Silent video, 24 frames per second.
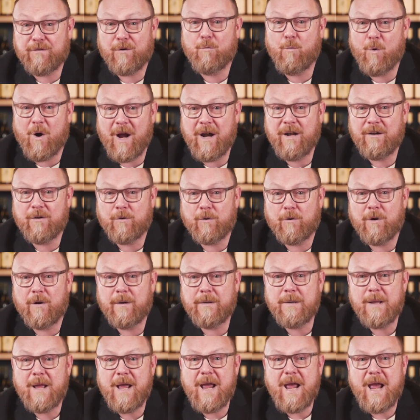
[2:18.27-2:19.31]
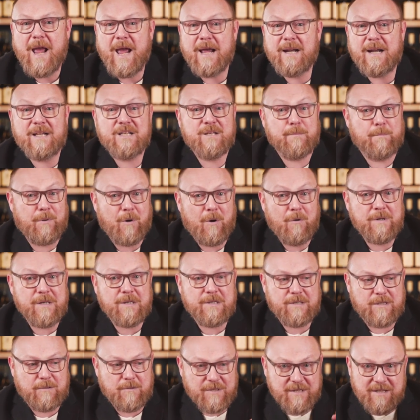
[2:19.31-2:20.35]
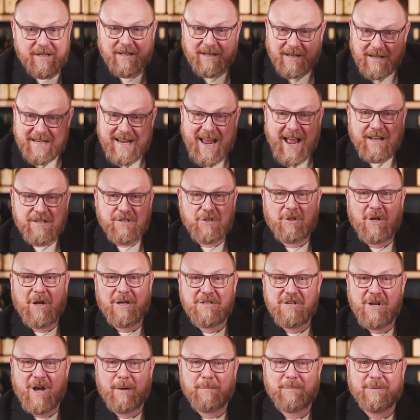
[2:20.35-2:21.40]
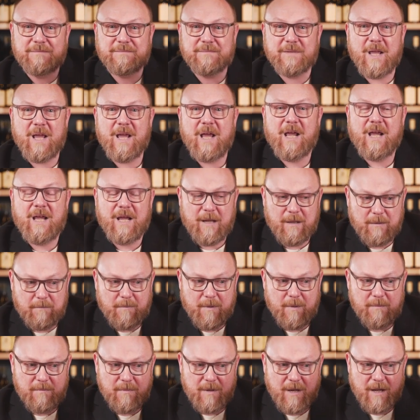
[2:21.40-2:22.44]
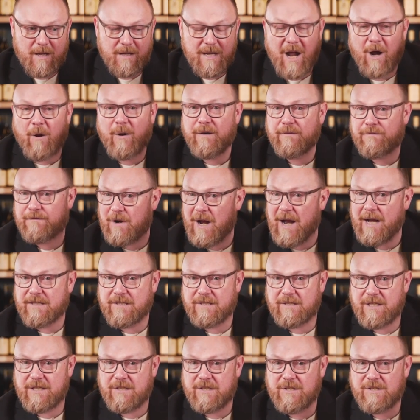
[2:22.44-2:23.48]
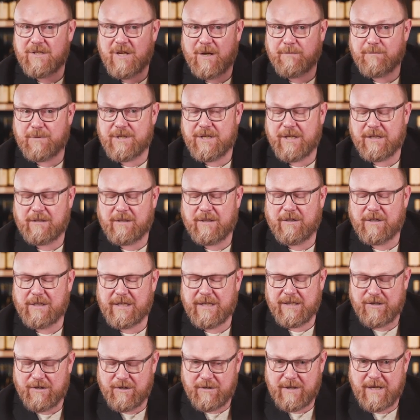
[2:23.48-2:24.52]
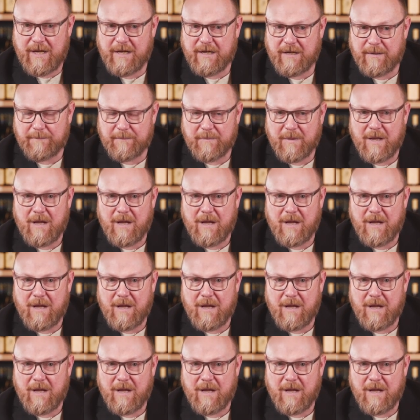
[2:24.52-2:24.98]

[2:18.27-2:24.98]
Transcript: for wine growing, and as a bonus, there was a castle on top. Now in France, this is not particularly unique.